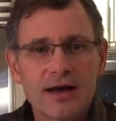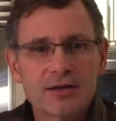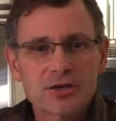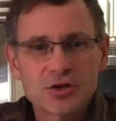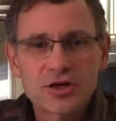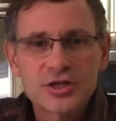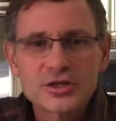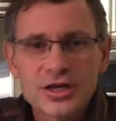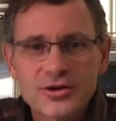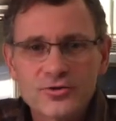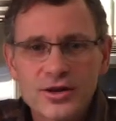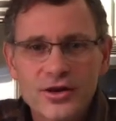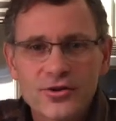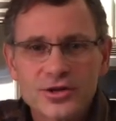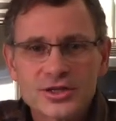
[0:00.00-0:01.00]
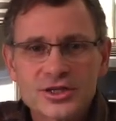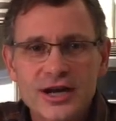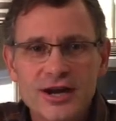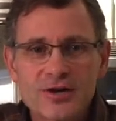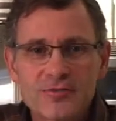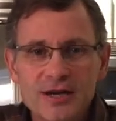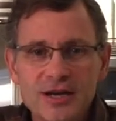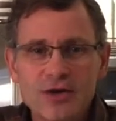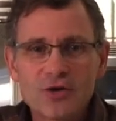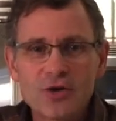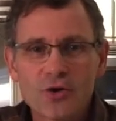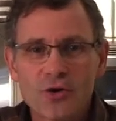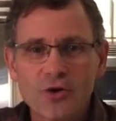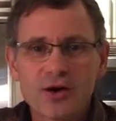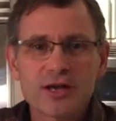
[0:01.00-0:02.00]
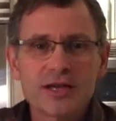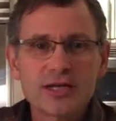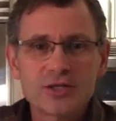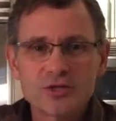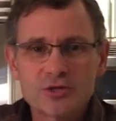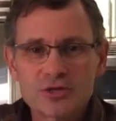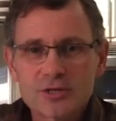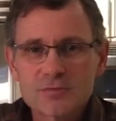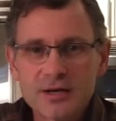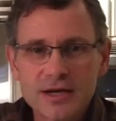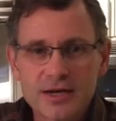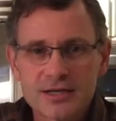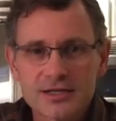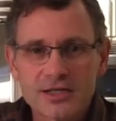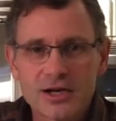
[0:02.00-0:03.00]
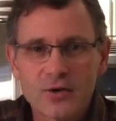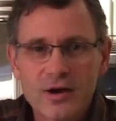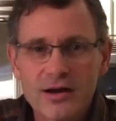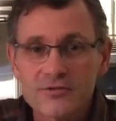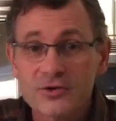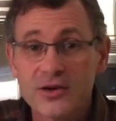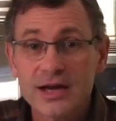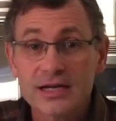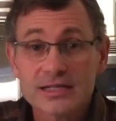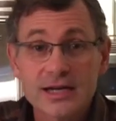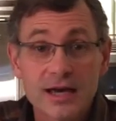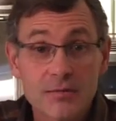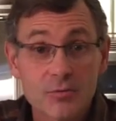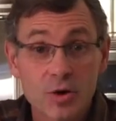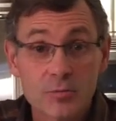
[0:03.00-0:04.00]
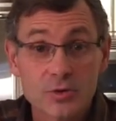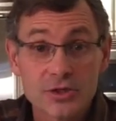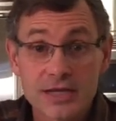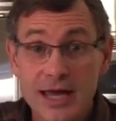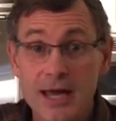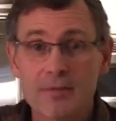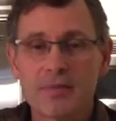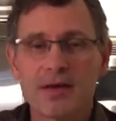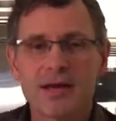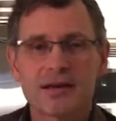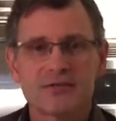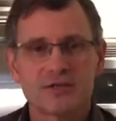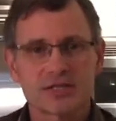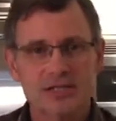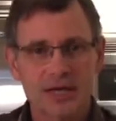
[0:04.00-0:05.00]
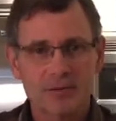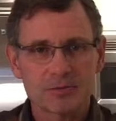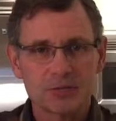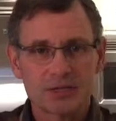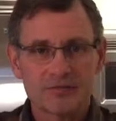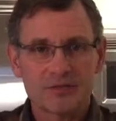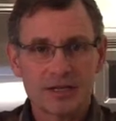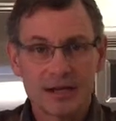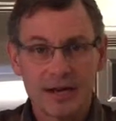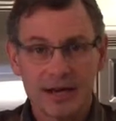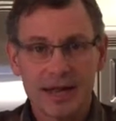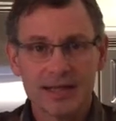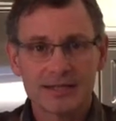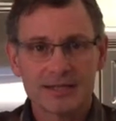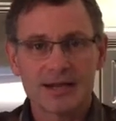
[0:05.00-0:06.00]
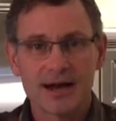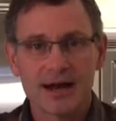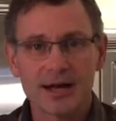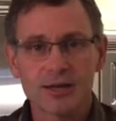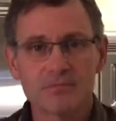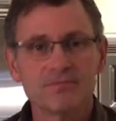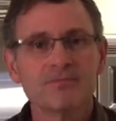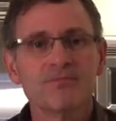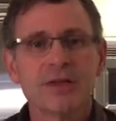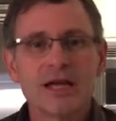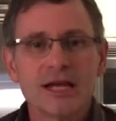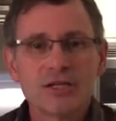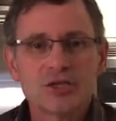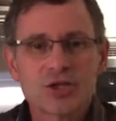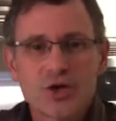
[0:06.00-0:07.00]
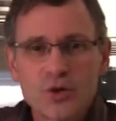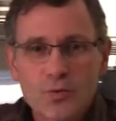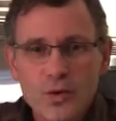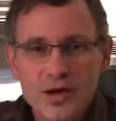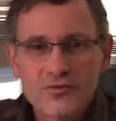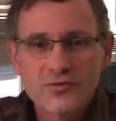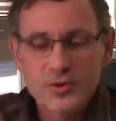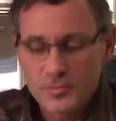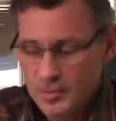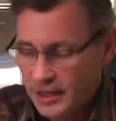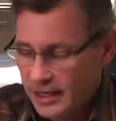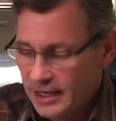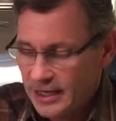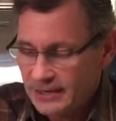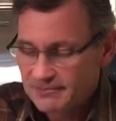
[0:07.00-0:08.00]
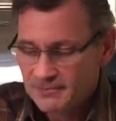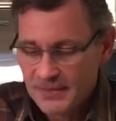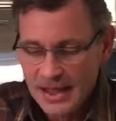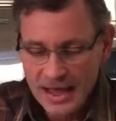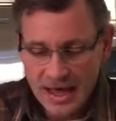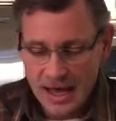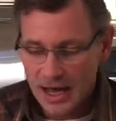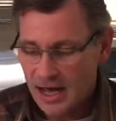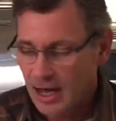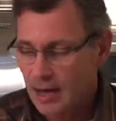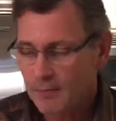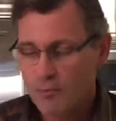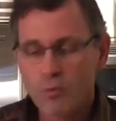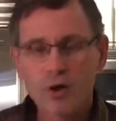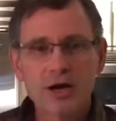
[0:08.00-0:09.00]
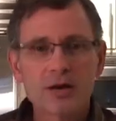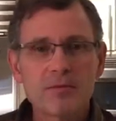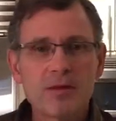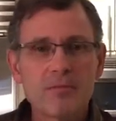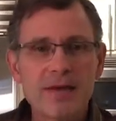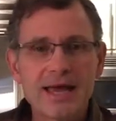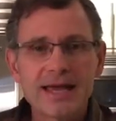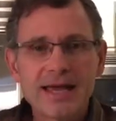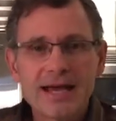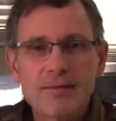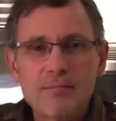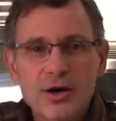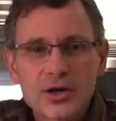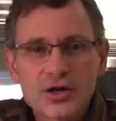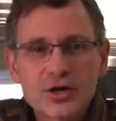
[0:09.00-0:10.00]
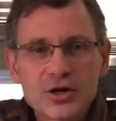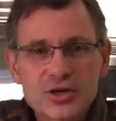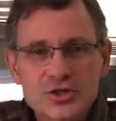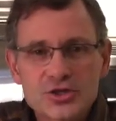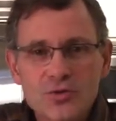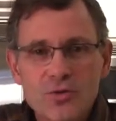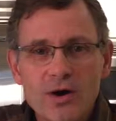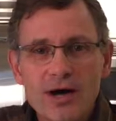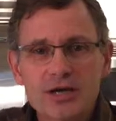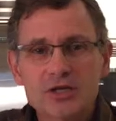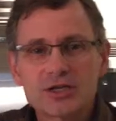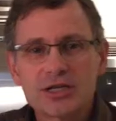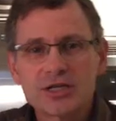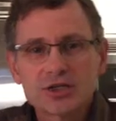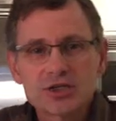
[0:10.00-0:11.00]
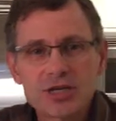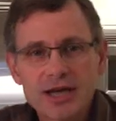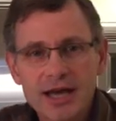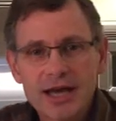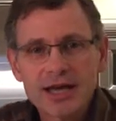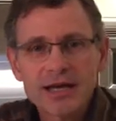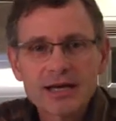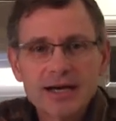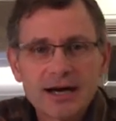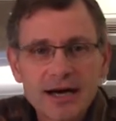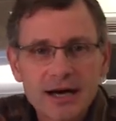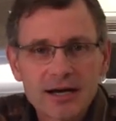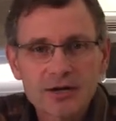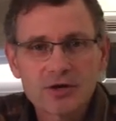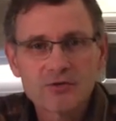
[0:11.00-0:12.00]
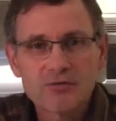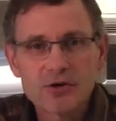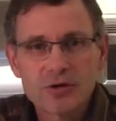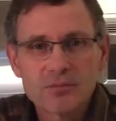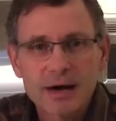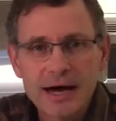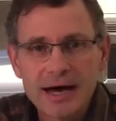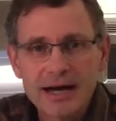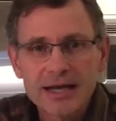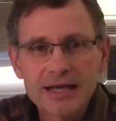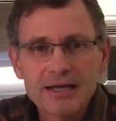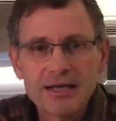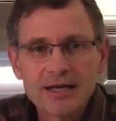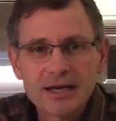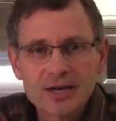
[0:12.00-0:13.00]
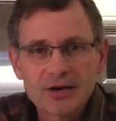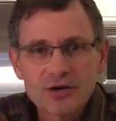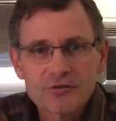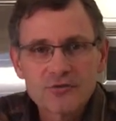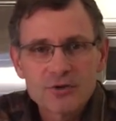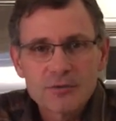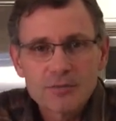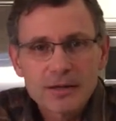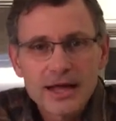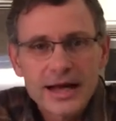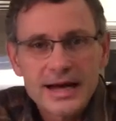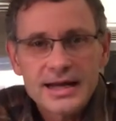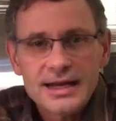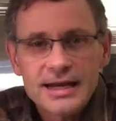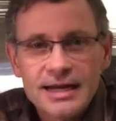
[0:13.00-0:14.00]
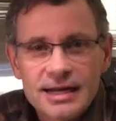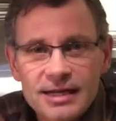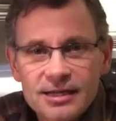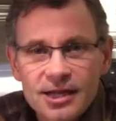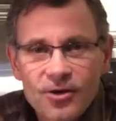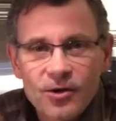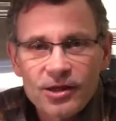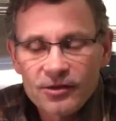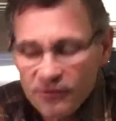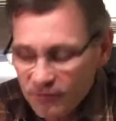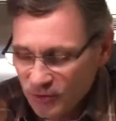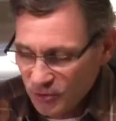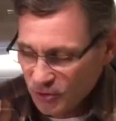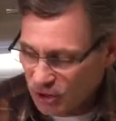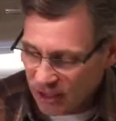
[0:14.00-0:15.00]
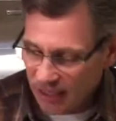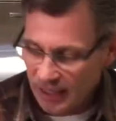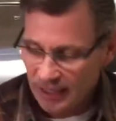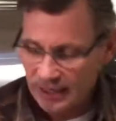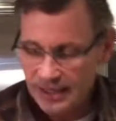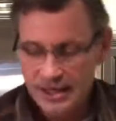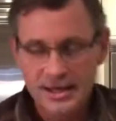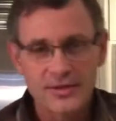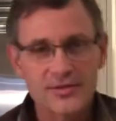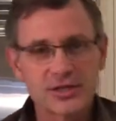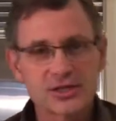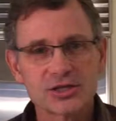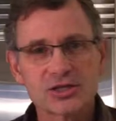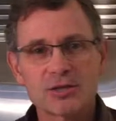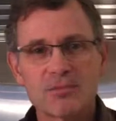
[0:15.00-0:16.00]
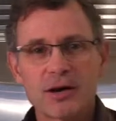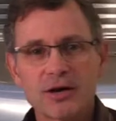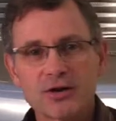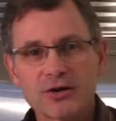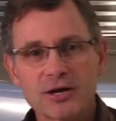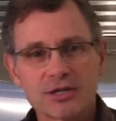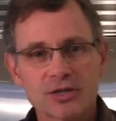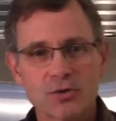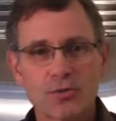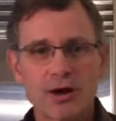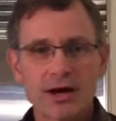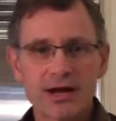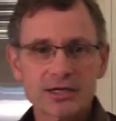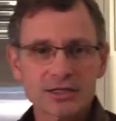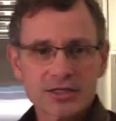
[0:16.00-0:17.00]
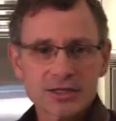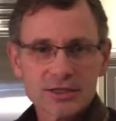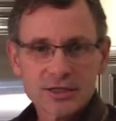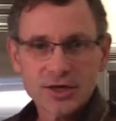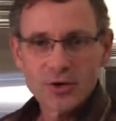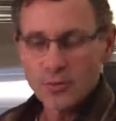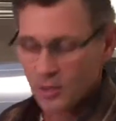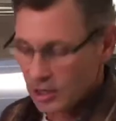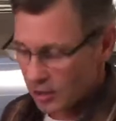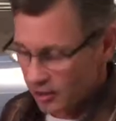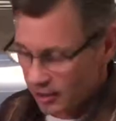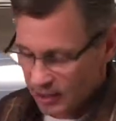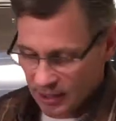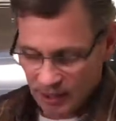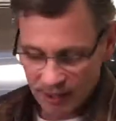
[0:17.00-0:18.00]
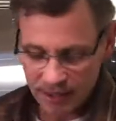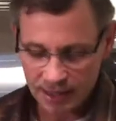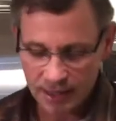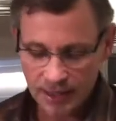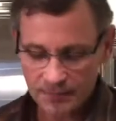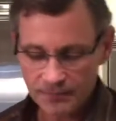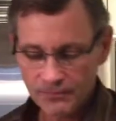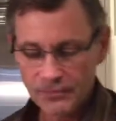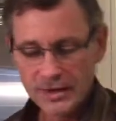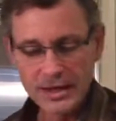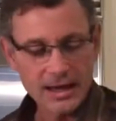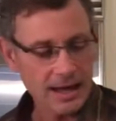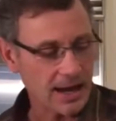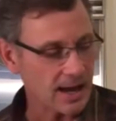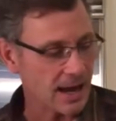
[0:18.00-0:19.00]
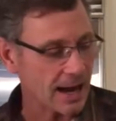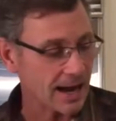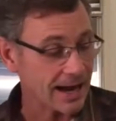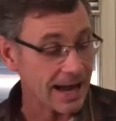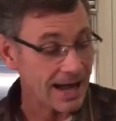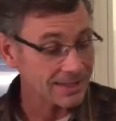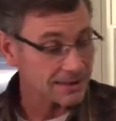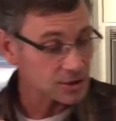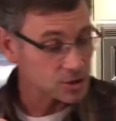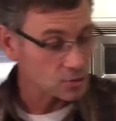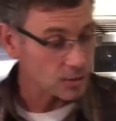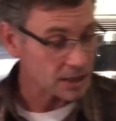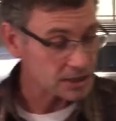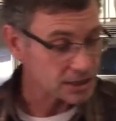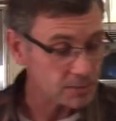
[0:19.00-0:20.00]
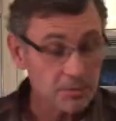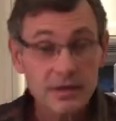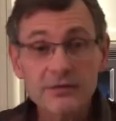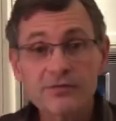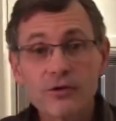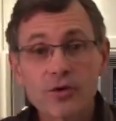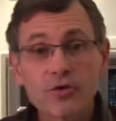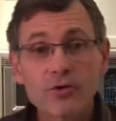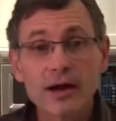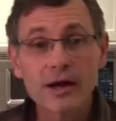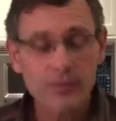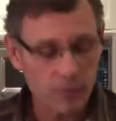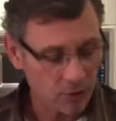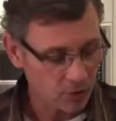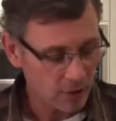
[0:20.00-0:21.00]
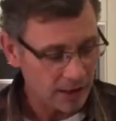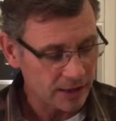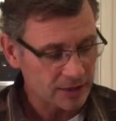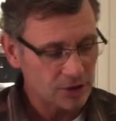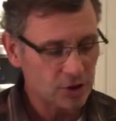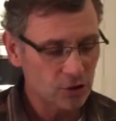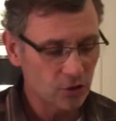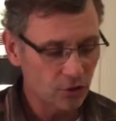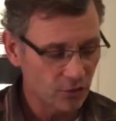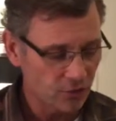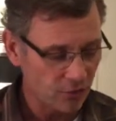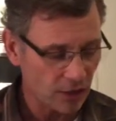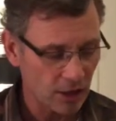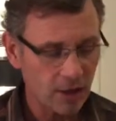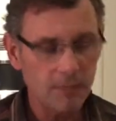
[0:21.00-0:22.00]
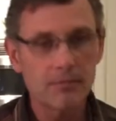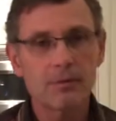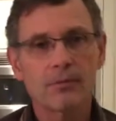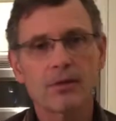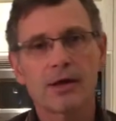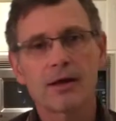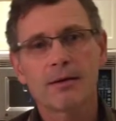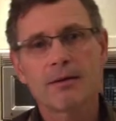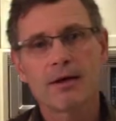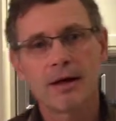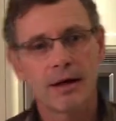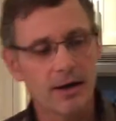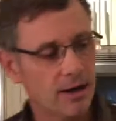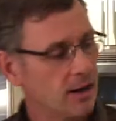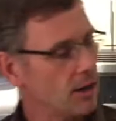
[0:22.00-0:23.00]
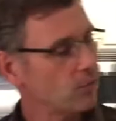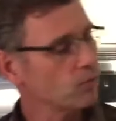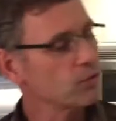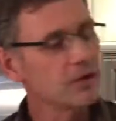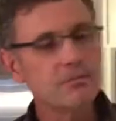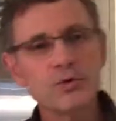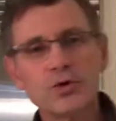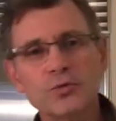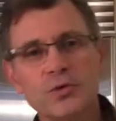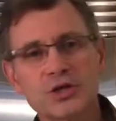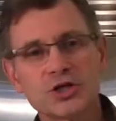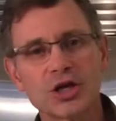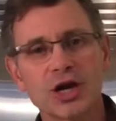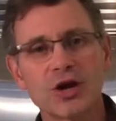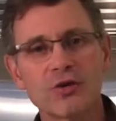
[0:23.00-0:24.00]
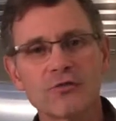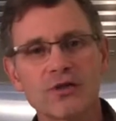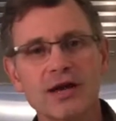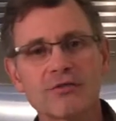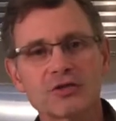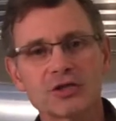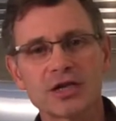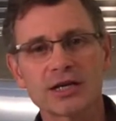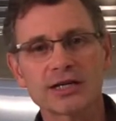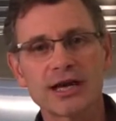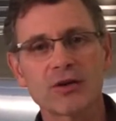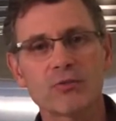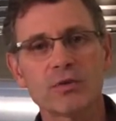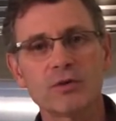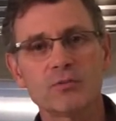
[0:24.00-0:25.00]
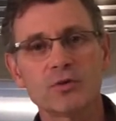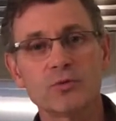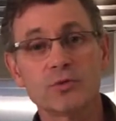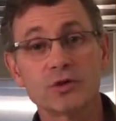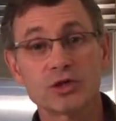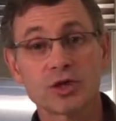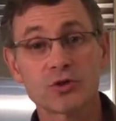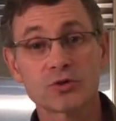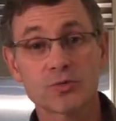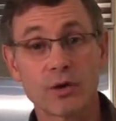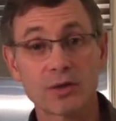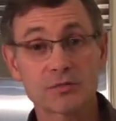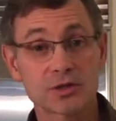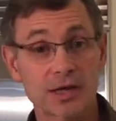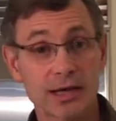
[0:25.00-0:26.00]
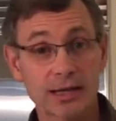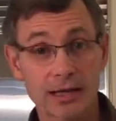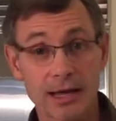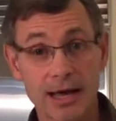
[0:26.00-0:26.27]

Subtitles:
Attorney General Eric Schneiderman in New York issued subpoenas to go after ExxonMobil's campaign of deception and denial. It's a good week for the planet. We're going to be making a butternut squash dish today. Good for your body, good for the planet, eating low on the food chain. This is the butternut squash. We already cut it up. I got this recipe, full credit where credit's due, from Reboot with Joe. If you haven't checked out Reboot with Joe's website, a